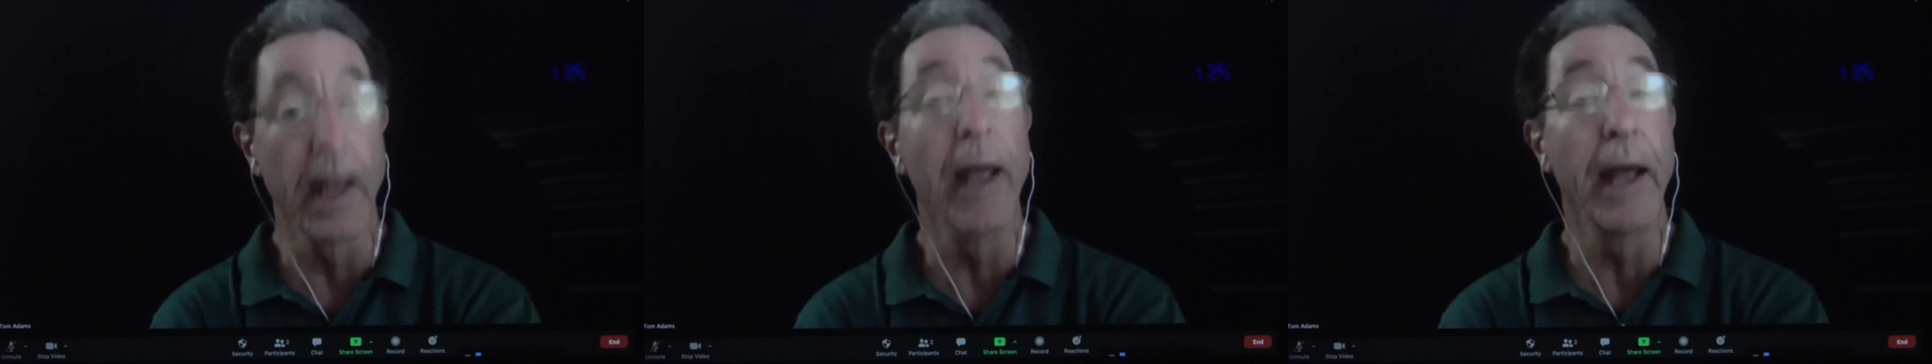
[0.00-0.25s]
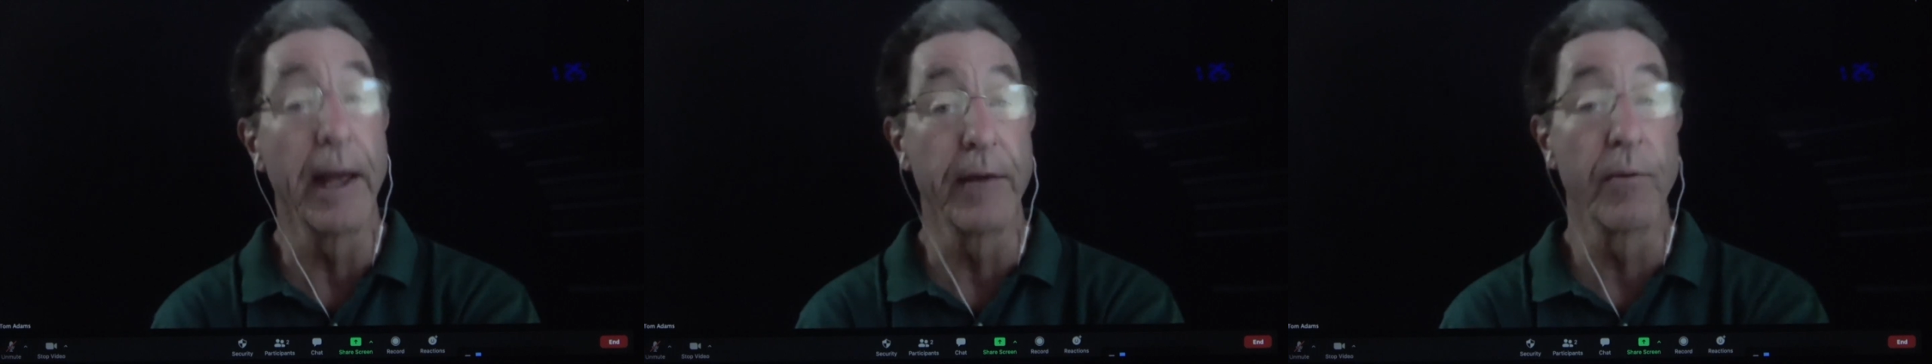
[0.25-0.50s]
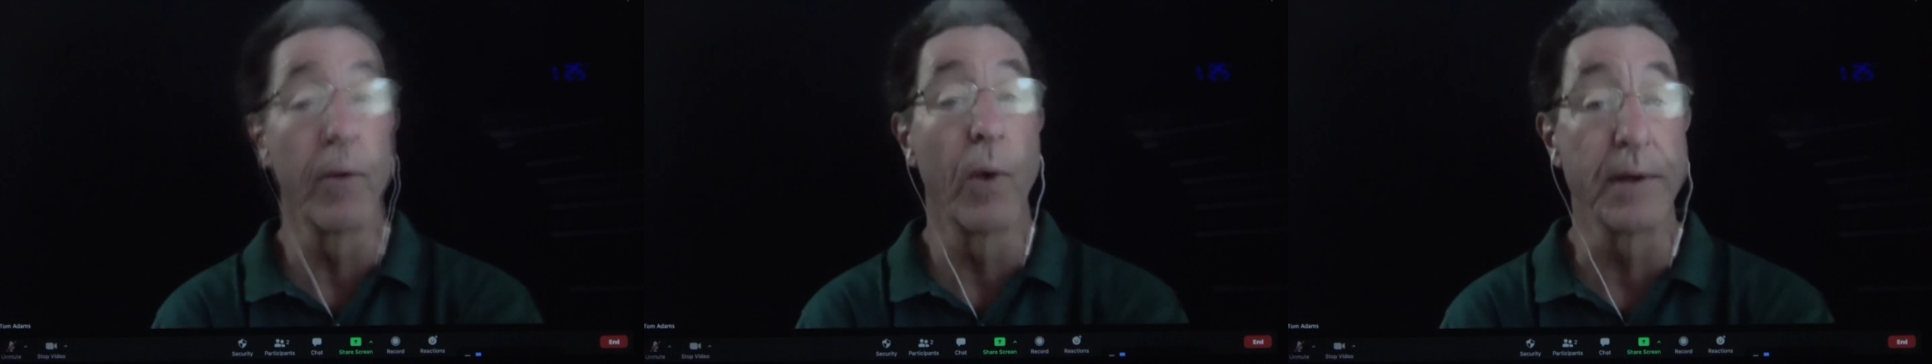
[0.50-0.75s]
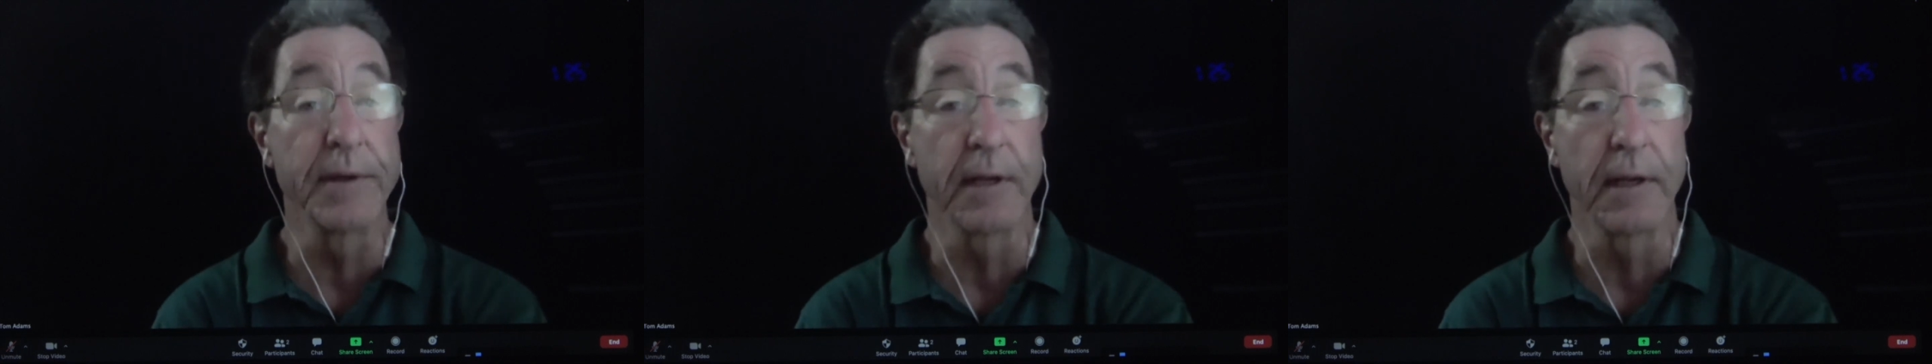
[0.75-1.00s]
and
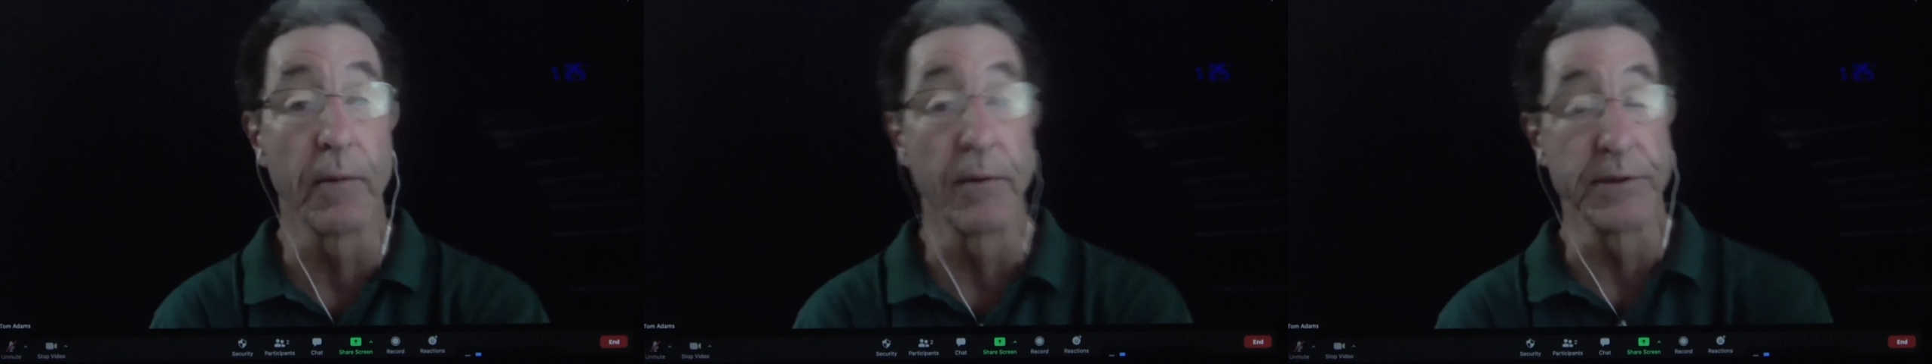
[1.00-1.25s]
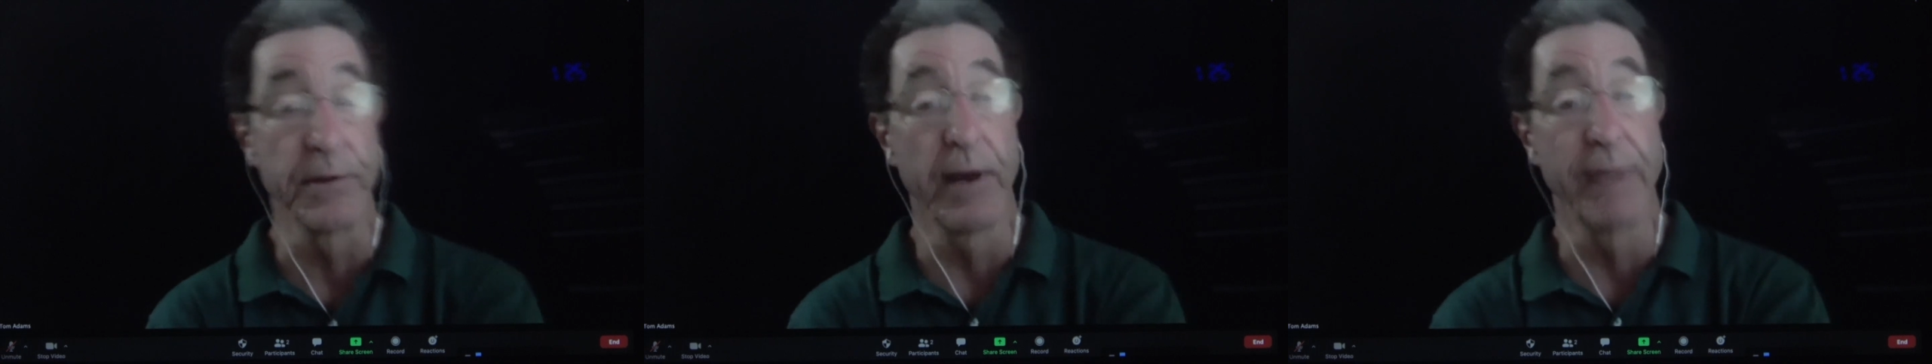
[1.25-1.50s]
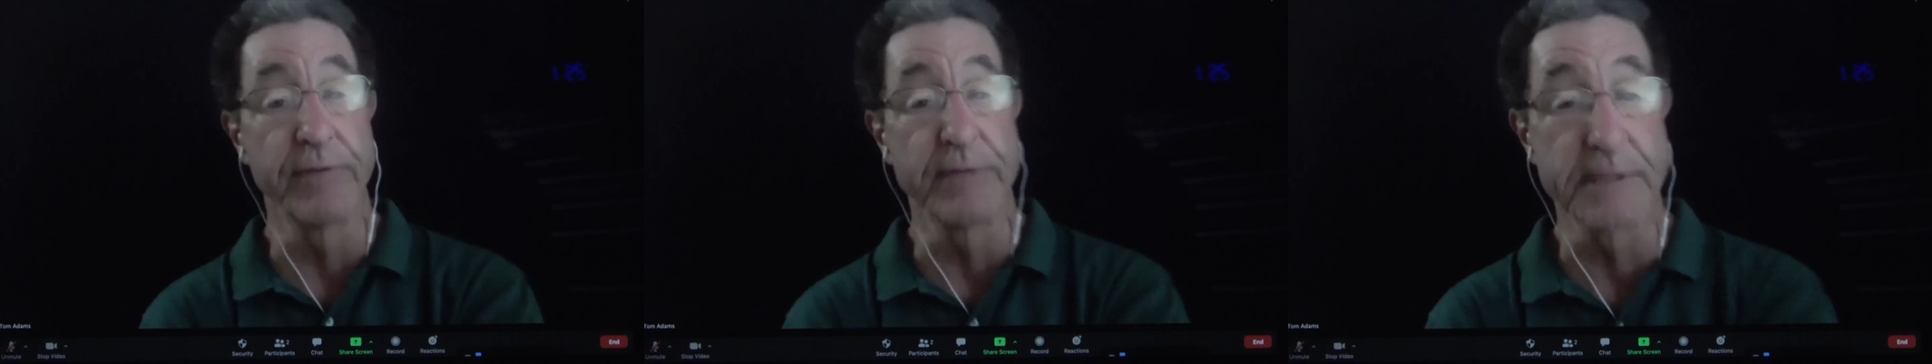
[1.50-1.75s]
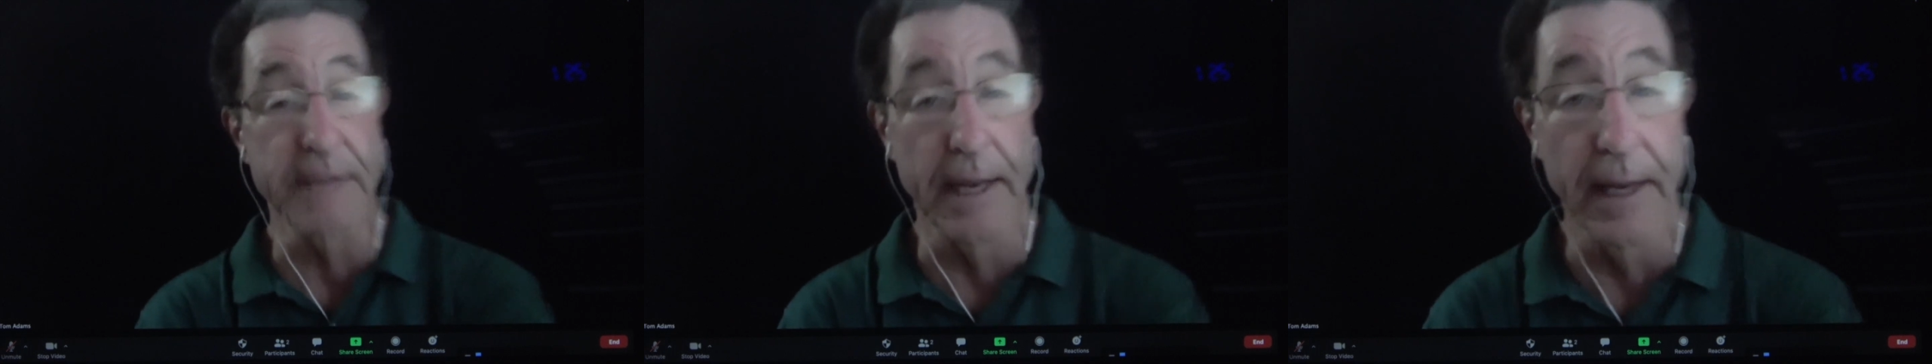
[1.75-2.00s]
want to hear what you have to
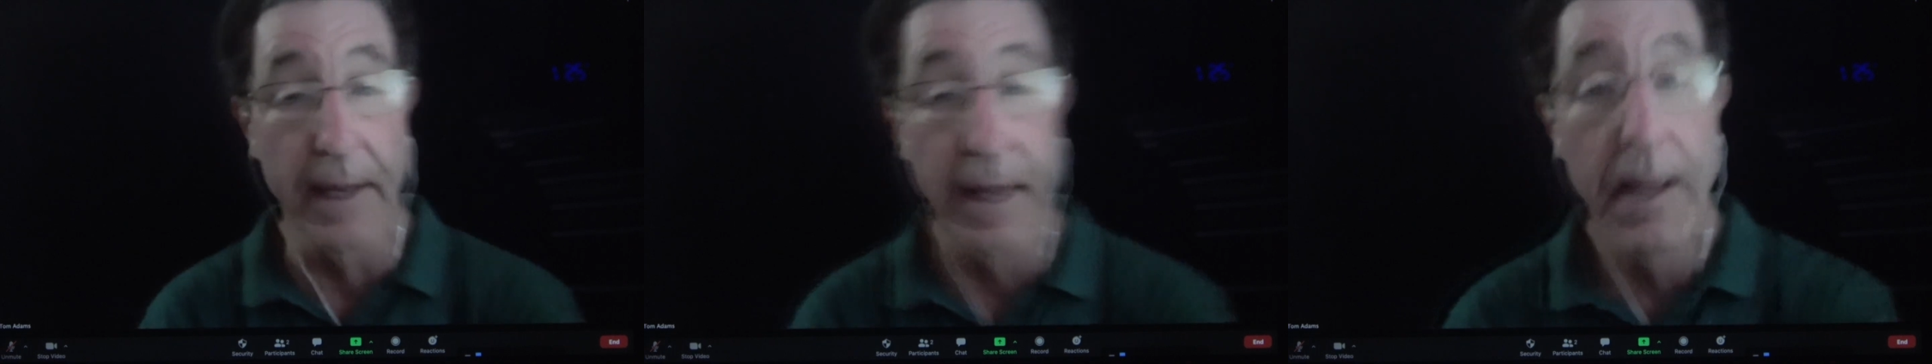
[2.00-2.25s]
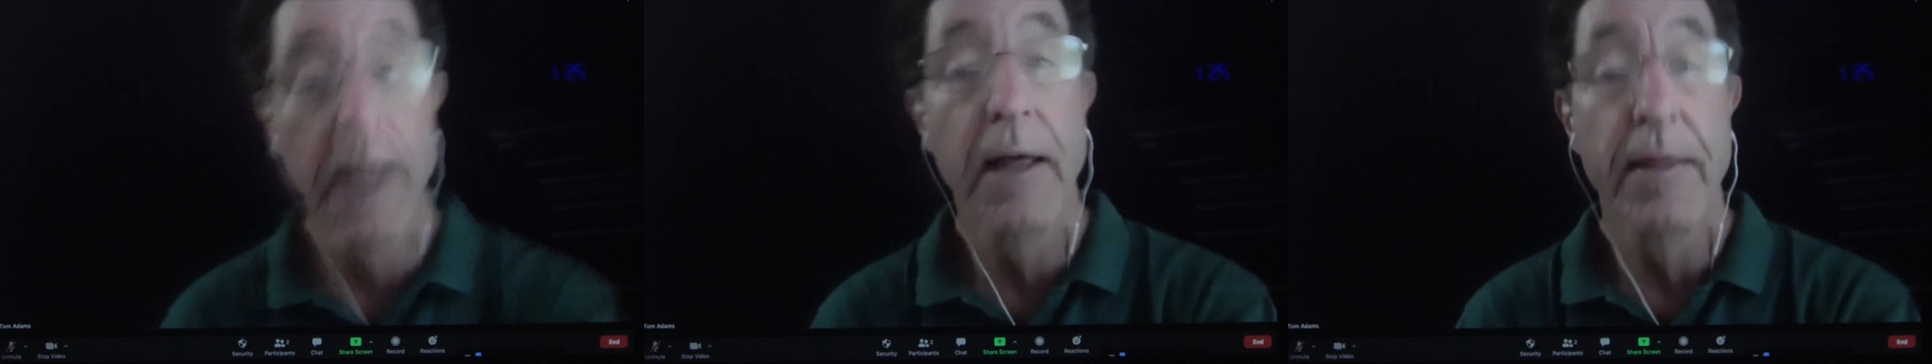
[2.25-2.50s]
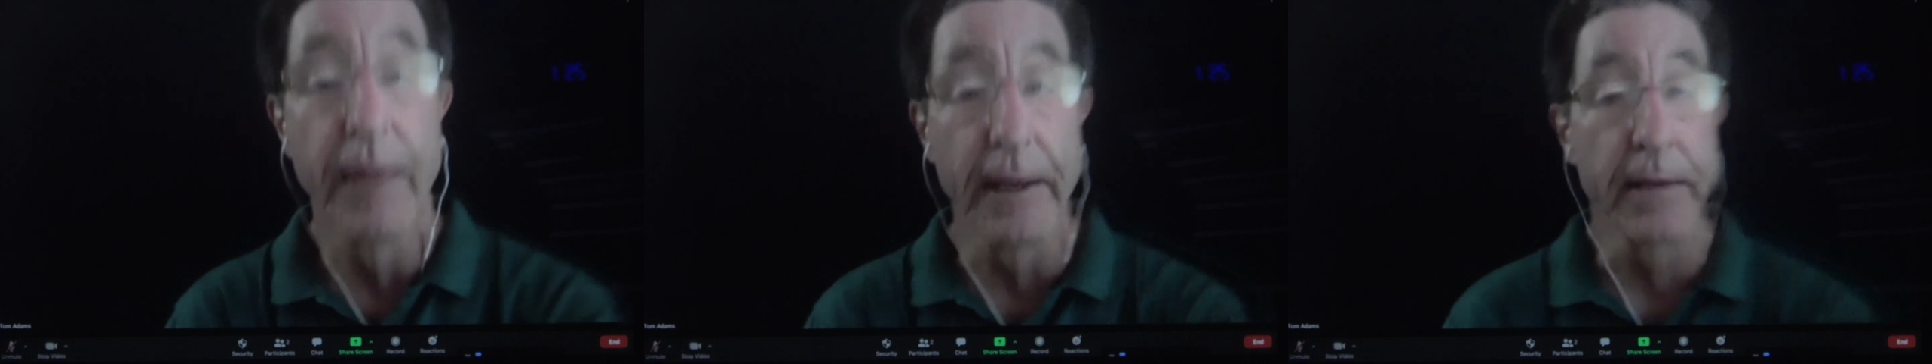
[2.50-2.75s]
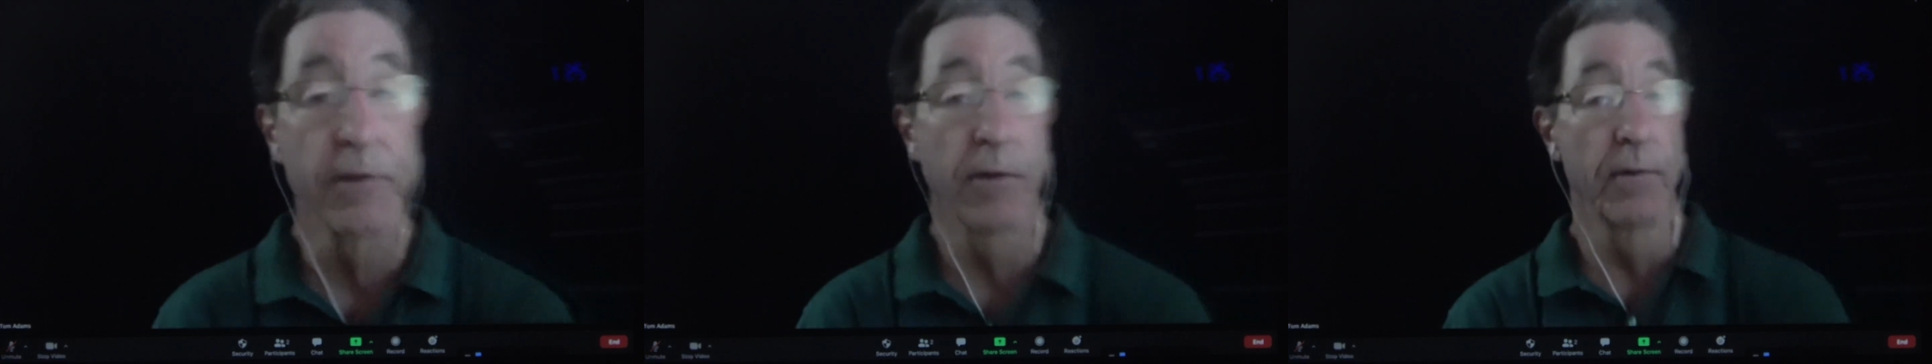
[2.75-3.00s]
say,
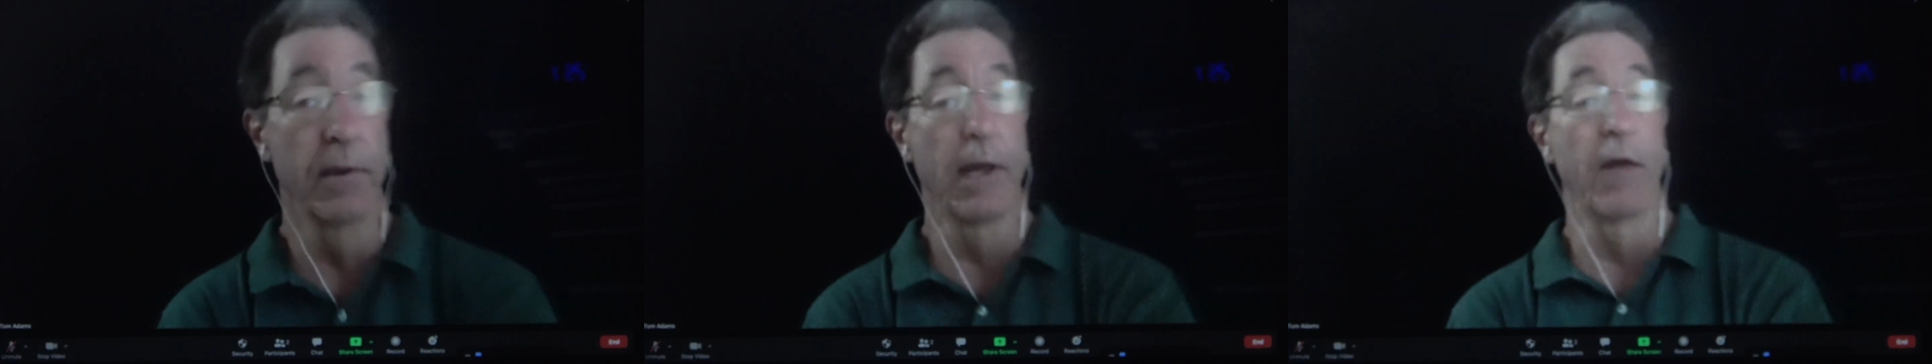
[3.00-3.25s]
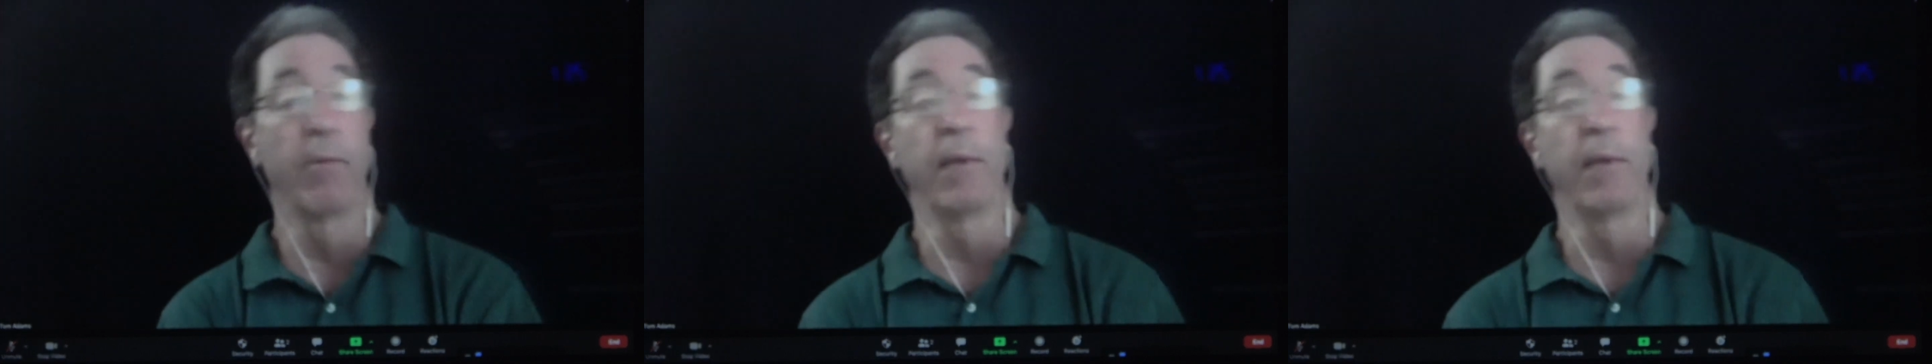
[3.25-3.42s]
then don't allow them the